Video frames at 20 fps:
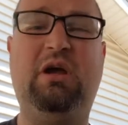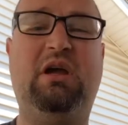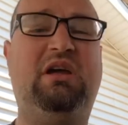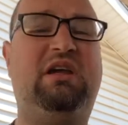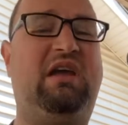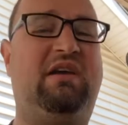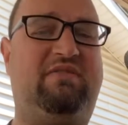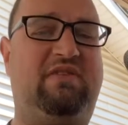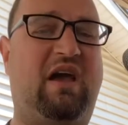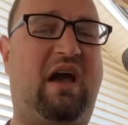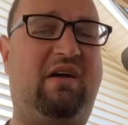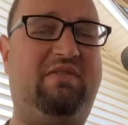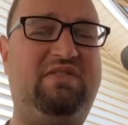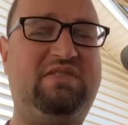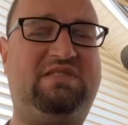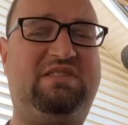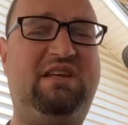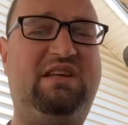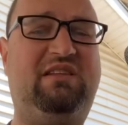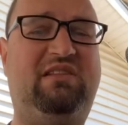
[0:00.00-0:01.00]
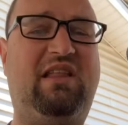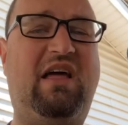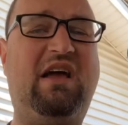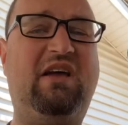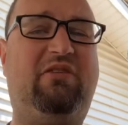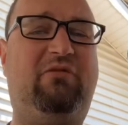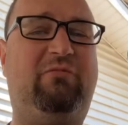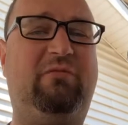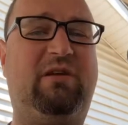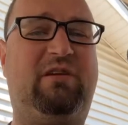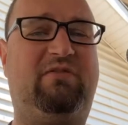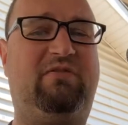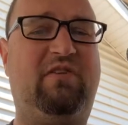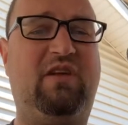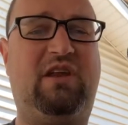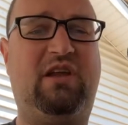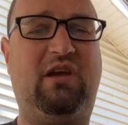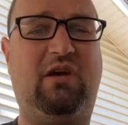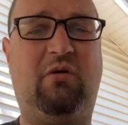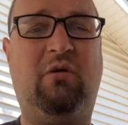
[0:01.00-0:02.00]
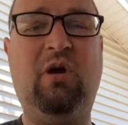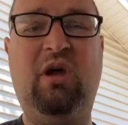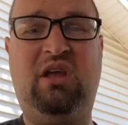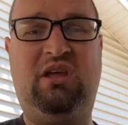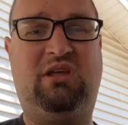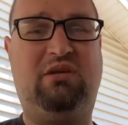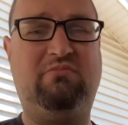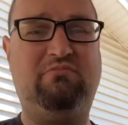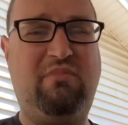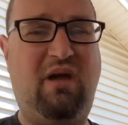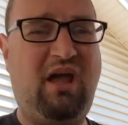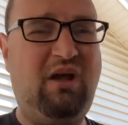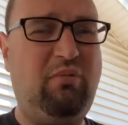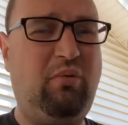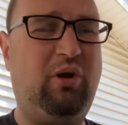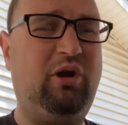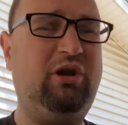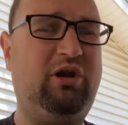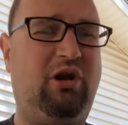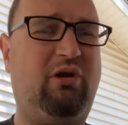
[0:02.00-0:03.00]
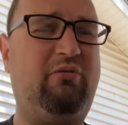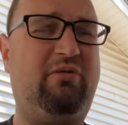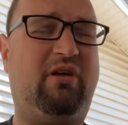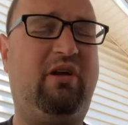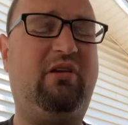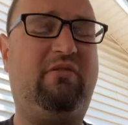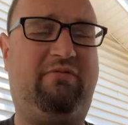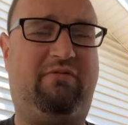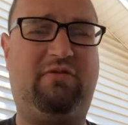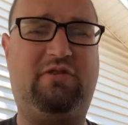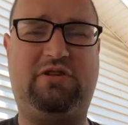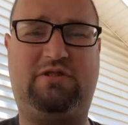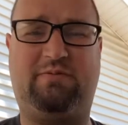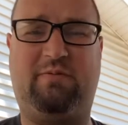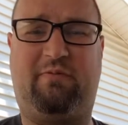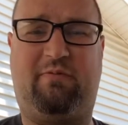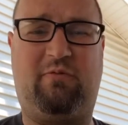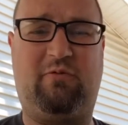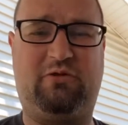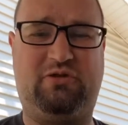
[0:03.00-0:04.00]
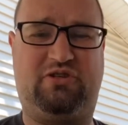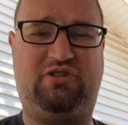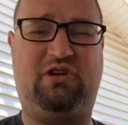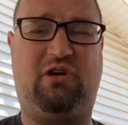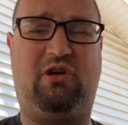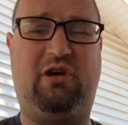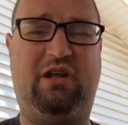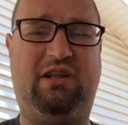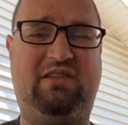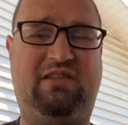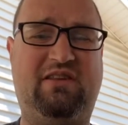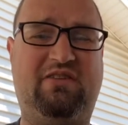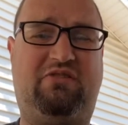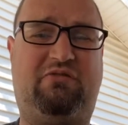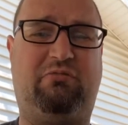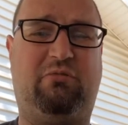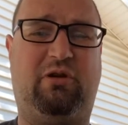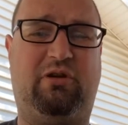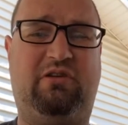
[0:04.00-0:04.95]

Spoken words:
If you haven't seen last week's video, you may want to go there first before starting this one.